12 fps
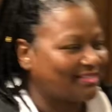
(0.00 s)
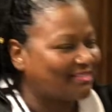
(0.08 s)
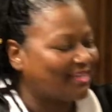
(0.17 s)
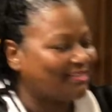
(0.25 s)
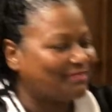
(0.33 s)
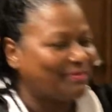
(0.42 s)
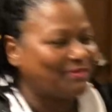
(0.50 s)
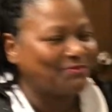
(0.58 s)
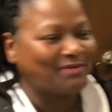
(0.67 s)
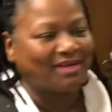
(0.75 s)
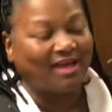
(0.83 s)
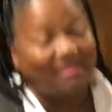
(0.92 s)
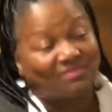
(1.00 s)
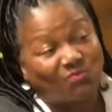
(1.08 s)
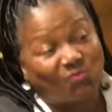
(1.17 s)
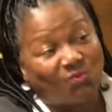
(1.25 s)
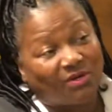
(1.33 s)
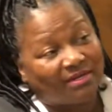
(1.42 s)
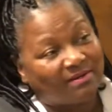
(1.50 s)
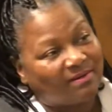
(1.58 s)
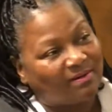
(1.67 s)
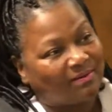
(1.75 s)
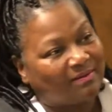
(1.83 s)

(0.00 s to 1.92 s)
exciting to be doing God's will